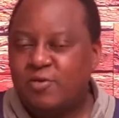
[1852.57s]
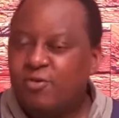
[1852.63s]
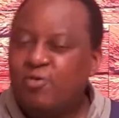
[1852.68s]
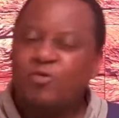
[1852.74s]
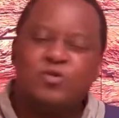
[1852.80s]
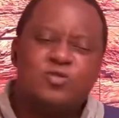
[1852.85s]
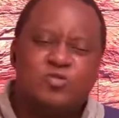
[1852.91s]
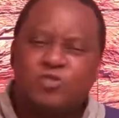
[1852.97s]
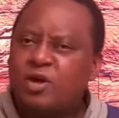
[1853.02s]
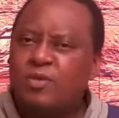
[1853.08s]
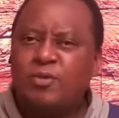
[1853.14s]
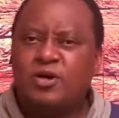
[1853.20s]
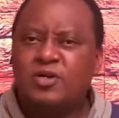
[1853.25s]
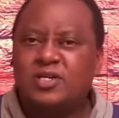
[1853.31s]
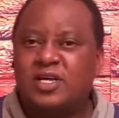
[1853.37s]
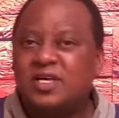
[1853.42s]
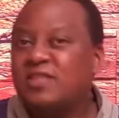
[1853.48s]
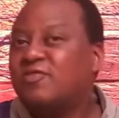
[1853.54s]
We won't talk
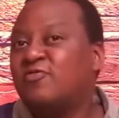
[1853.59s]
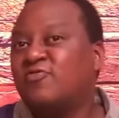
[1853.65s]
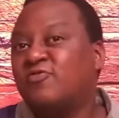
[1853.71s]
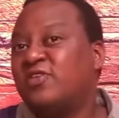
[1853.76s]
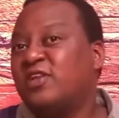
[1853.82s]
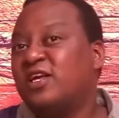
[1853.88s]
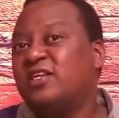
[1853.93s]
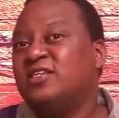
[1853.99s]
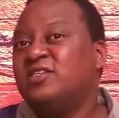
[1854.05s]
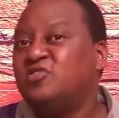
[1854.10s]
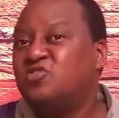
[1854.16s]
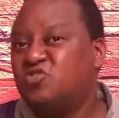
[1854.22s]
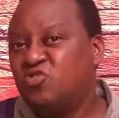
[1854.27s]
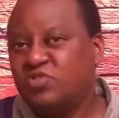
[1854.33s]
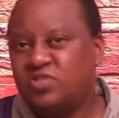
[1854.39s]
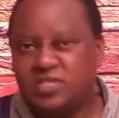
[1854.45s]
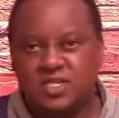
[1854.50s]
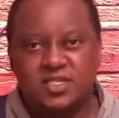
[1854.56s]
about Ahithophel and his
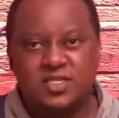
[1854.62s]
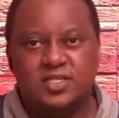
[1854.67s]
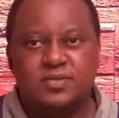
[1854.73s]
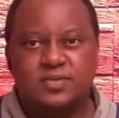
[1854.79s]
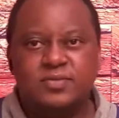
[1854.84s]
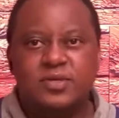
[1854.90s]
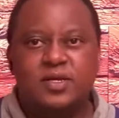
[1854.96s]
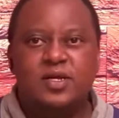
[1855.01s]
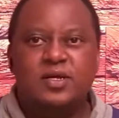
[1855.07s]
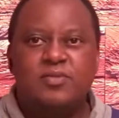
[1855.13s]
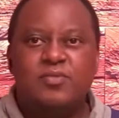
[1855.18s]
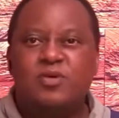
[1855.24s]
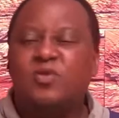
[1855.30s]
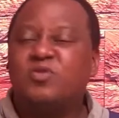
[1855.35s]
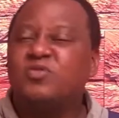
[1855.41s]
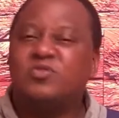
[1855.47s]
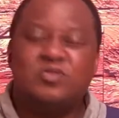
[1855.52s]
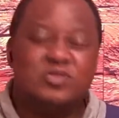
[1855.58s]
choices
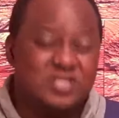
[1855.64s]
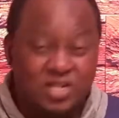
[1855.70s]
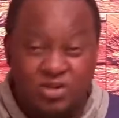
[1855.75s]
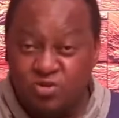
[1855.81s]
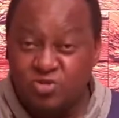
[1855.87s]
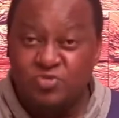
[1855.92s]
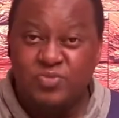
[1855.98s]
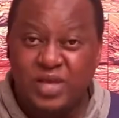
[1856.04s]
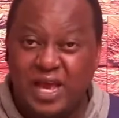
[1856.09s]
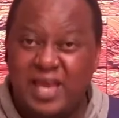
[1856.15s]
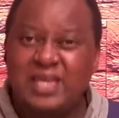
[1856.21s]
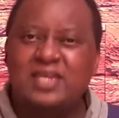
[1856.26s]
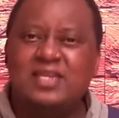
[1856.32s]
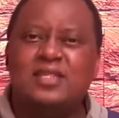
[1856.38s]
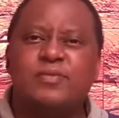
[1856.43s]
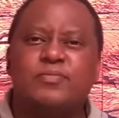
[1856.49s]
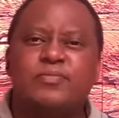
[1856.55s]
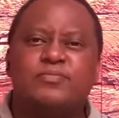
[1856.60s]
because there was a lot
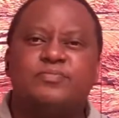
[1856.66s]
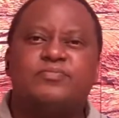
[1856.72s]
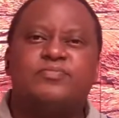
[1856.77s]
behind them.